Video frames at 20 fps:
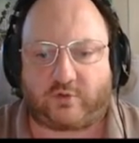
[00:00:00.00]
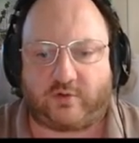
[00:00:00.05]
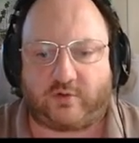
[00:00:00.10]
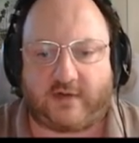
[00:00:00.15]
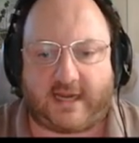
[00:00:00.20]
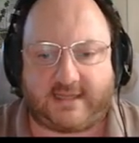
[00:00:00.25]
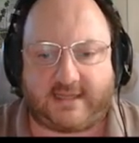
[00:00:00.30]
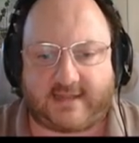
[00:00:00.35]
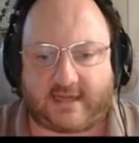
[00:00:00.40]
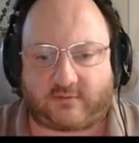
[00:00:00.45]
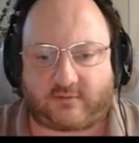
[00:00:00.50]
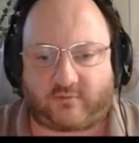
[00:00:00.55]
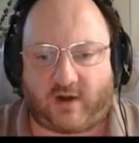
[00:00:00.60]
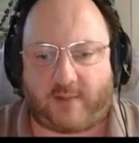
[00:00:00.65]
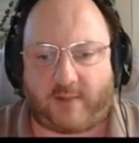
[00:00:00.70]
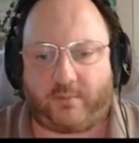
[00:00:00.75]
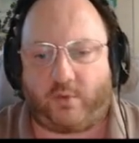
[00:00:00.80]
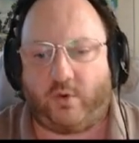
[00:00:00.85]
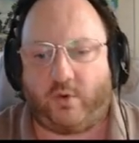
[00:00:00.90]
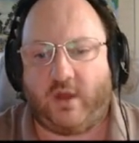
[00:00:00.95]
create that
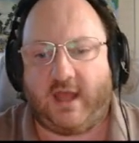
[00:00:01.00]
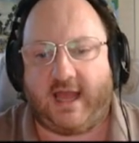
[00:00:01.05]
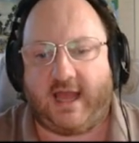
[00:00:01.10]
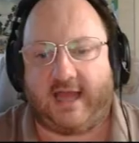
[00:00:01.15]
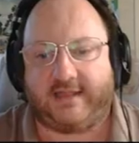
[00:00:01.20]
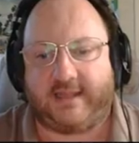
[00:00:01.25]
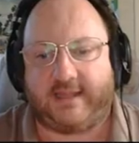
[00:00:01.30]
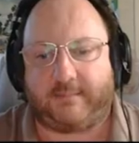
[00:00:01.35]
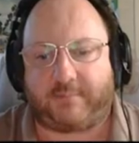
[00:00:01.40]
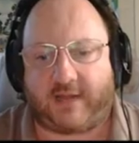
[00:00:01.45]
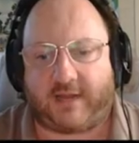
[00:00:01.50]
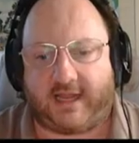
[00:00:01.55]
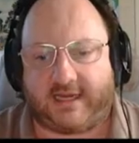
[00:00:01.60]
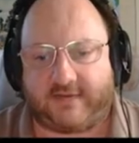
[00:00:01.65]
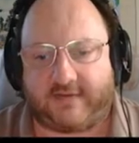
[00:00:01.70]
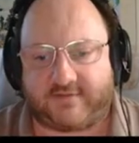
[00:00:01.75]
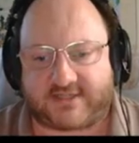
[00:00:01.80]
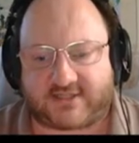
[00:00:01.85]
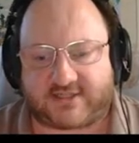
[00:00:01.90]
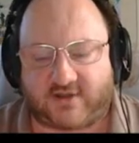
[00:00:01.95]
rubble, and then play
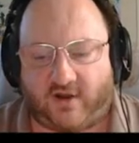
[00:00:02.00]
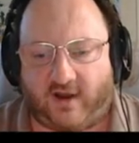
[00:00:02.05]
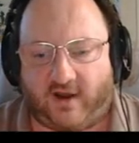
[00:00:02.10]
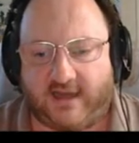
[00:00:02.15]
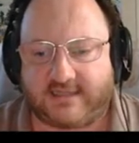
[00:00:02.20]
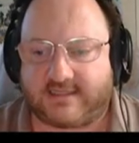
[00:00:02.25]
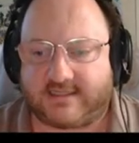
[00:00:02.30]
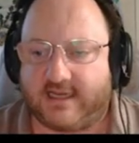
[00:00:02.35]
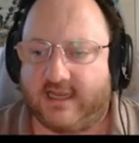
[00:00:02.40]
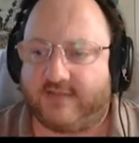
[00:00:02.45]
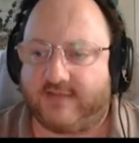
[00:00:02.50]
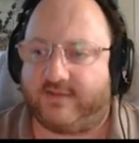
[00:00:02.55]
another site.